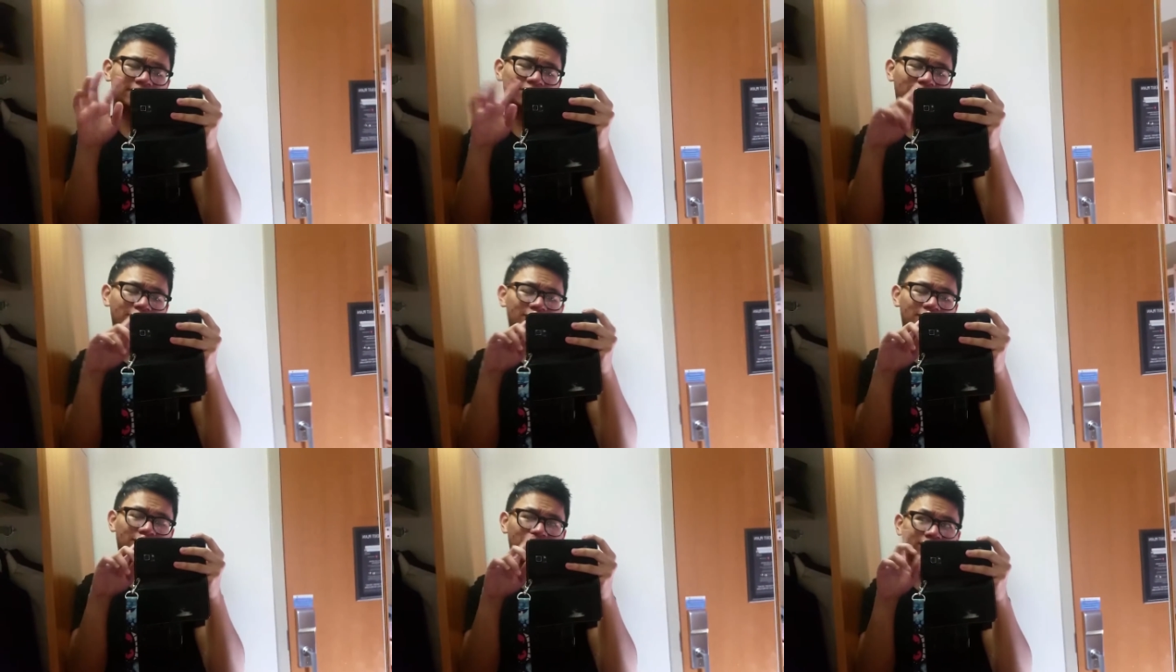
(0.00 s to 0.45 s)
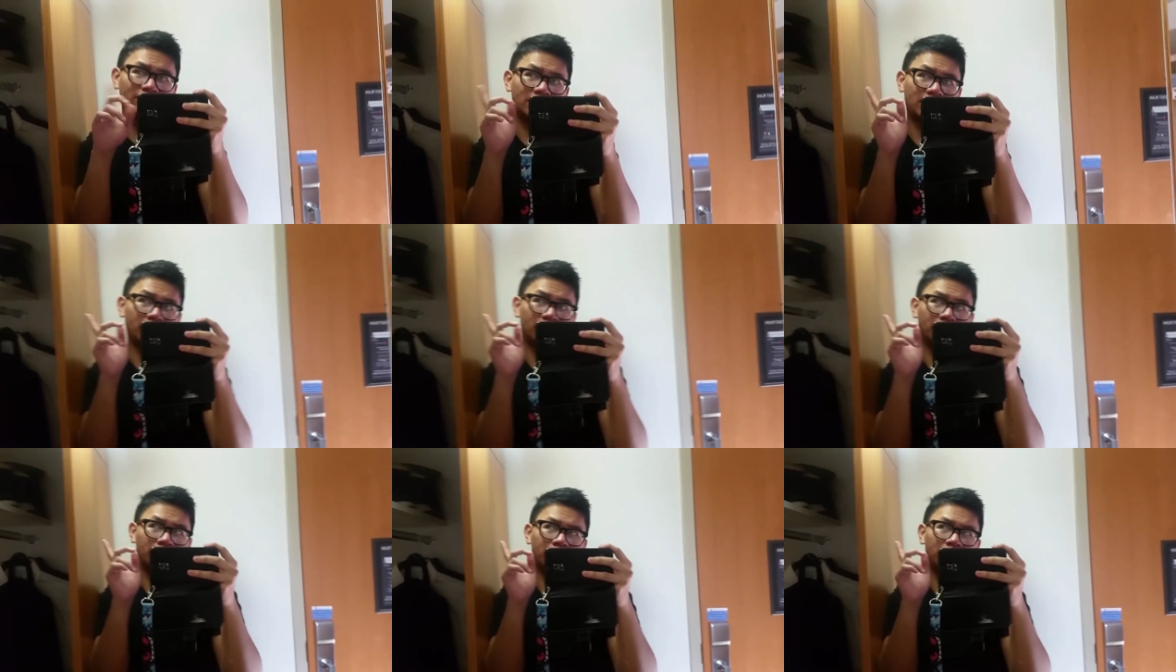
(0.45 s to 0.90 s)
different
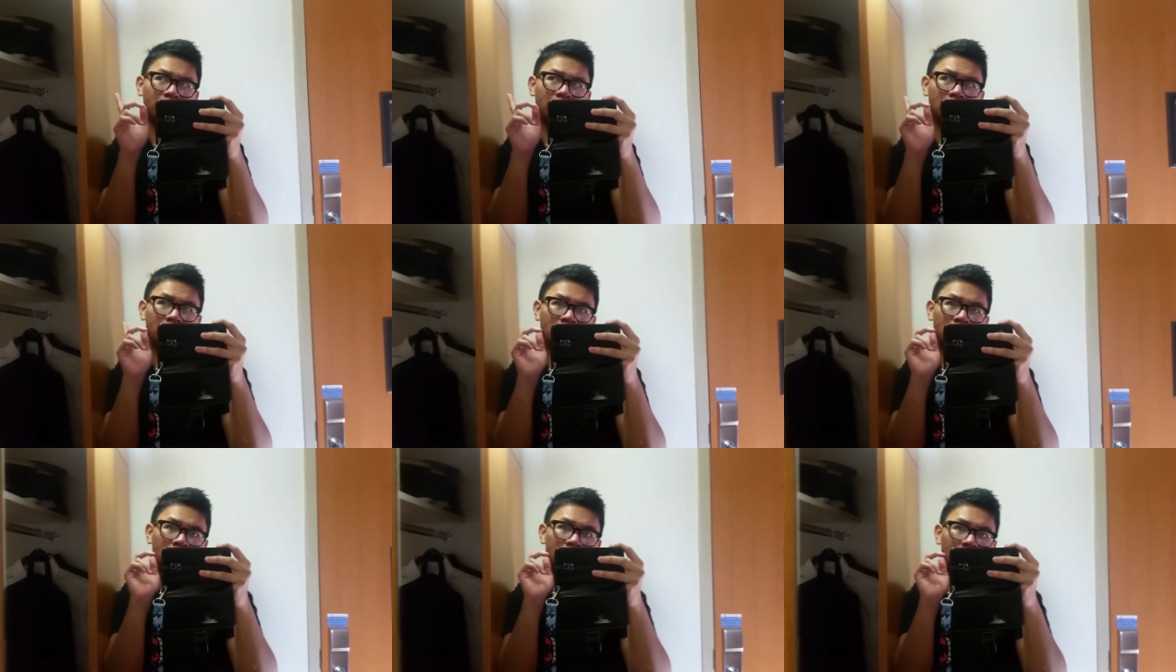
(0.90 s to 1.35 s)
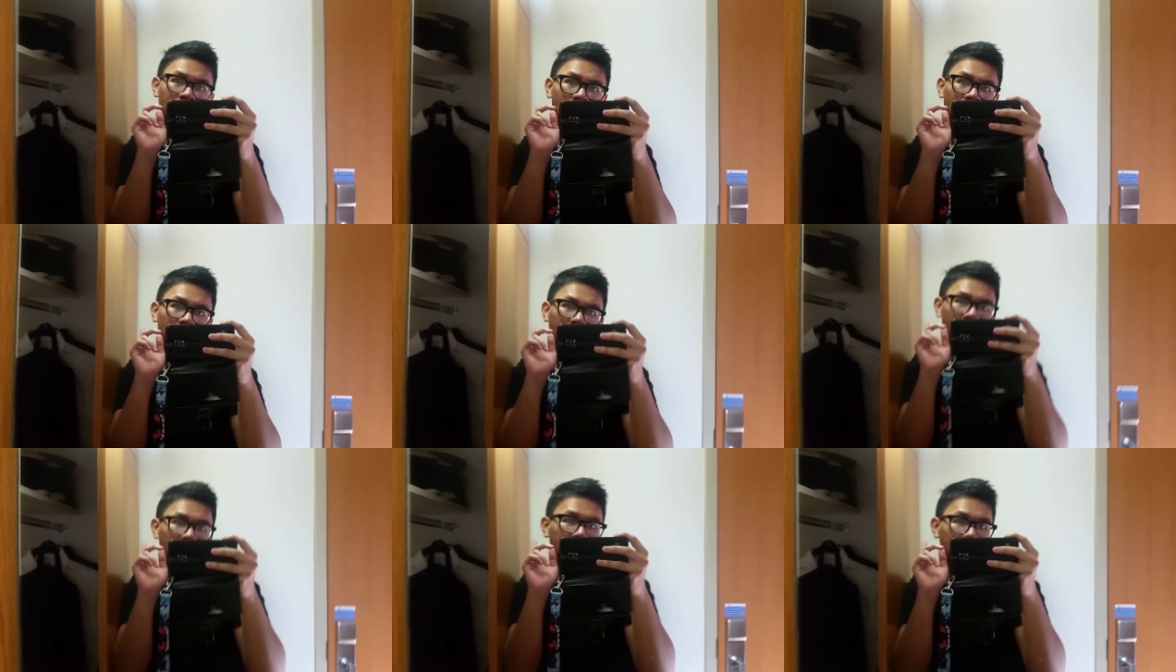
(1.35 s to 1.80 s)
from
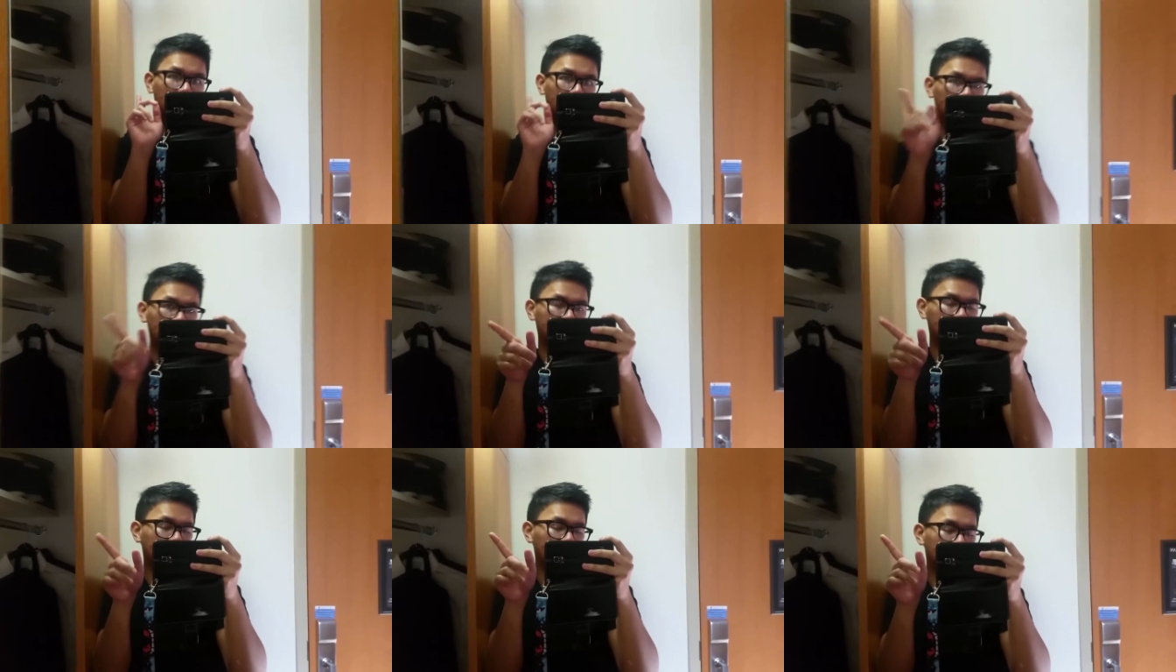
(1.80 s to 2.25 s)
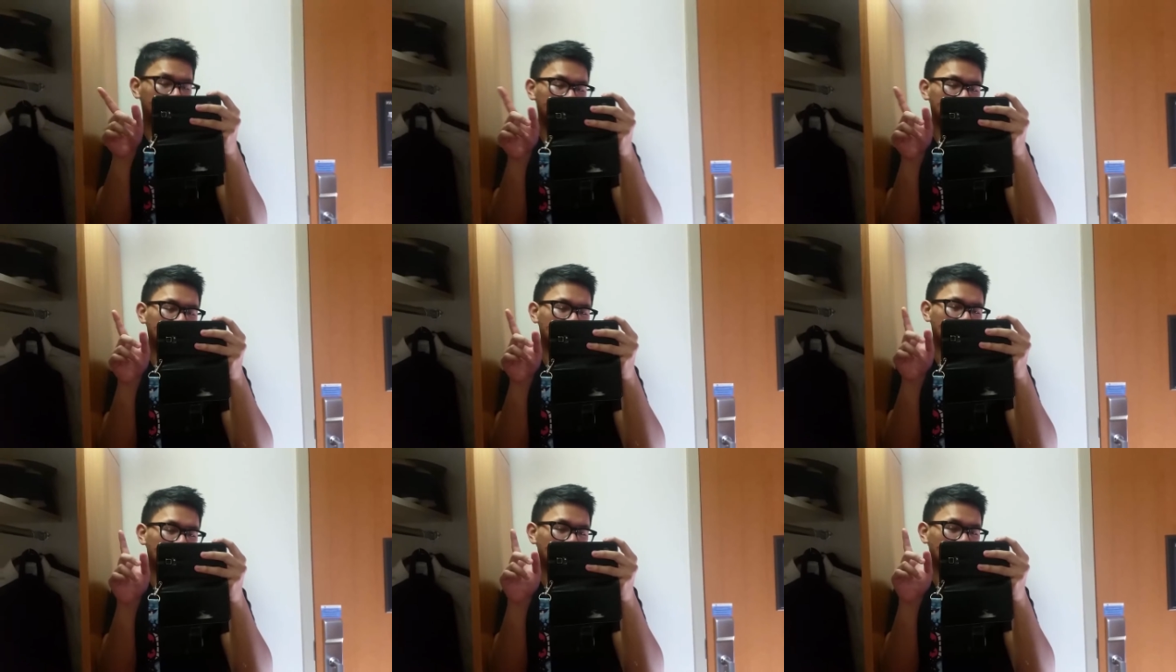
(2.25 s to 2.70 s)
the,
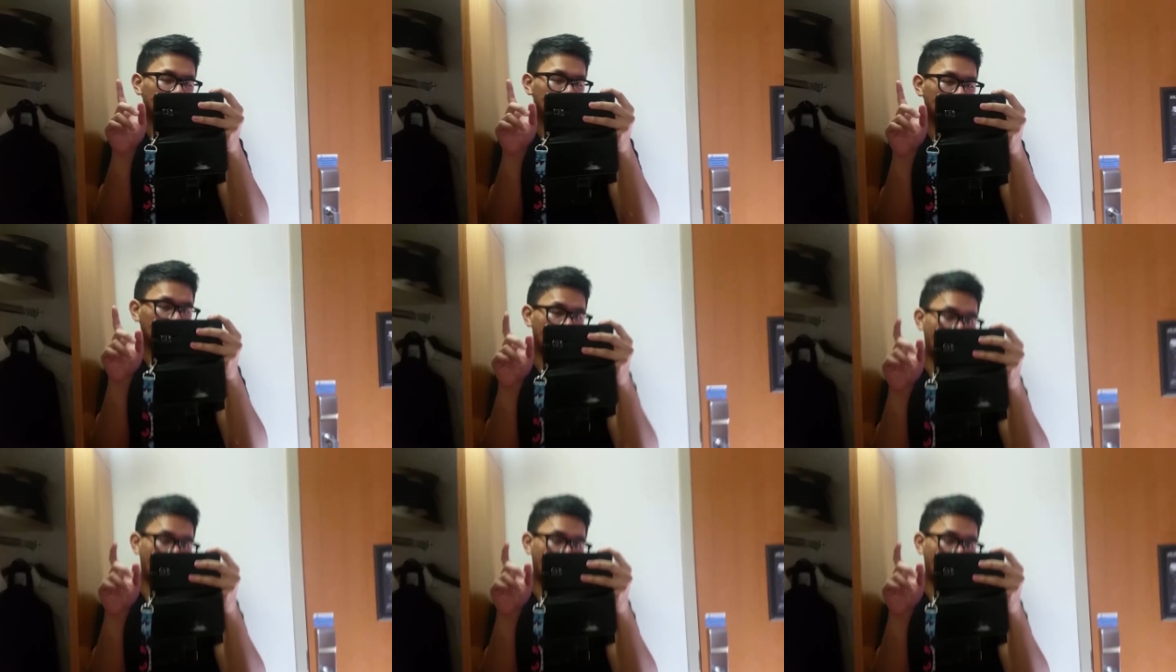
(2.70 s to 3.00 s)
the